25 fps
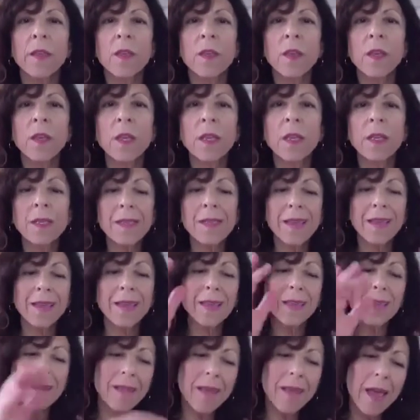it's like
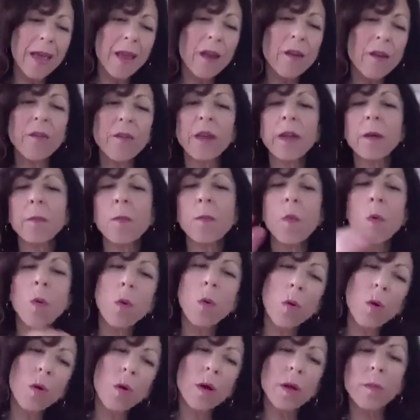layering
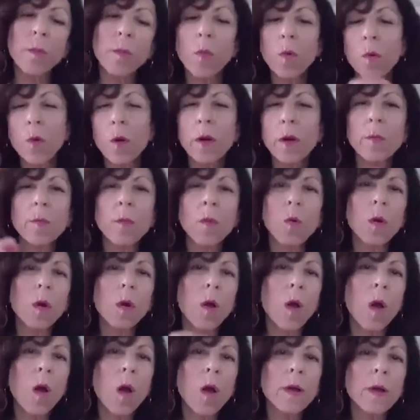more and more and more
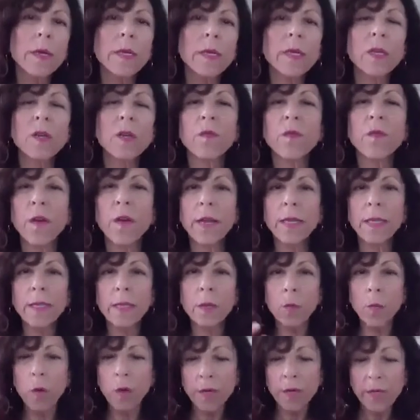on until finally
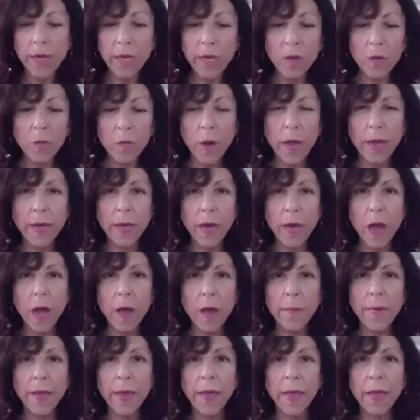one day you wake
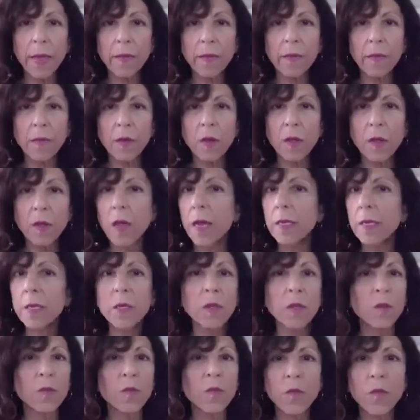up and the
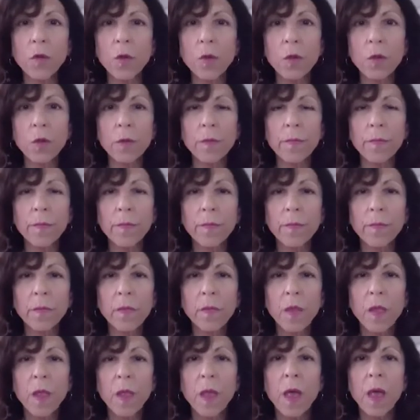closet's full.
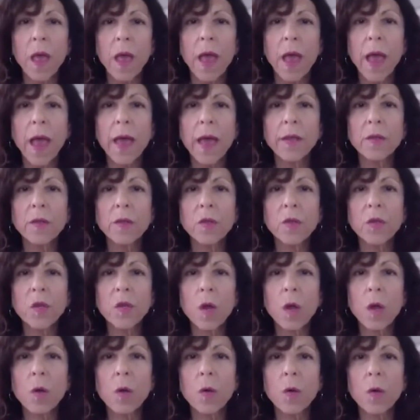And
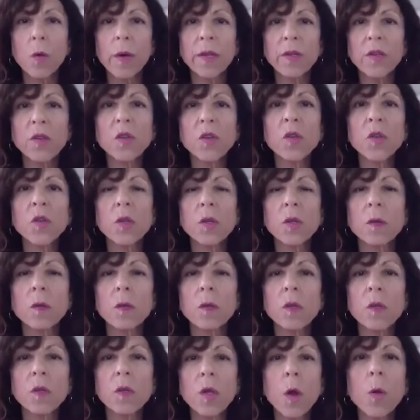so it's just
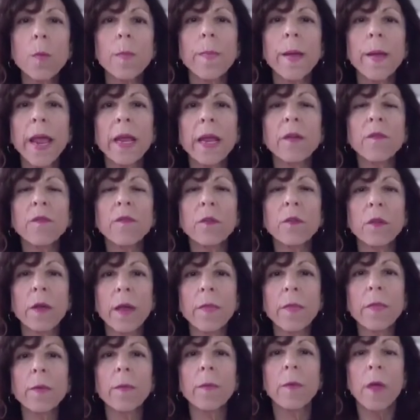so painful.
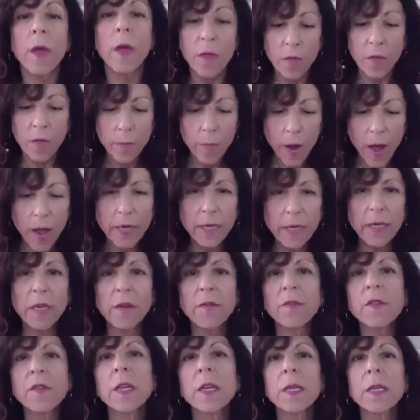And the body
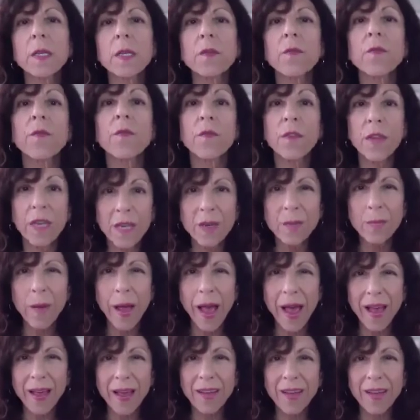gives us feedback.